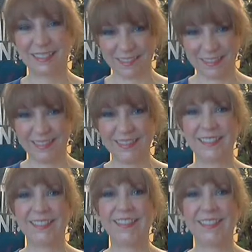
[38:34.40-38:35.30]

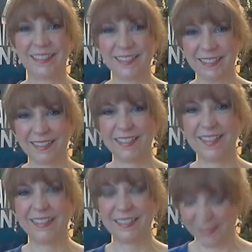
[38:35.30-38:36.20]

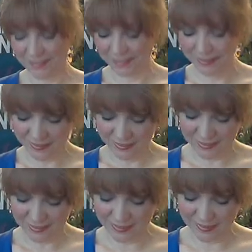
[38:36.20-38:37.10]

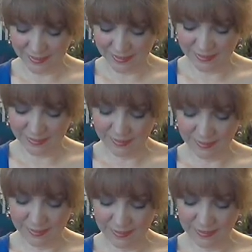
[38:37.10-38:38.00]

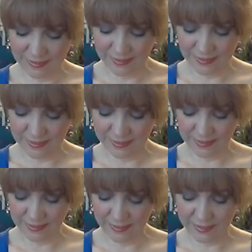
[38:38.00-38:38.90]

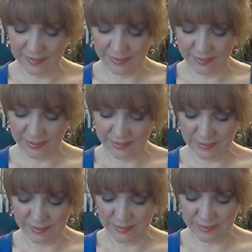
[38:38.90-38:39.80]

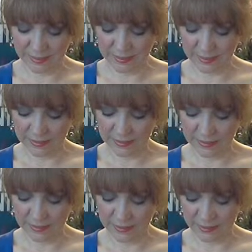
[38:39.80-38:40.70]

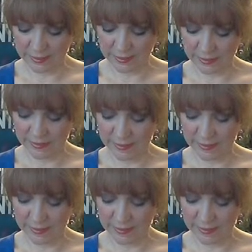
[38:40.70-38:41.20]
No words are spoken by the person on screen.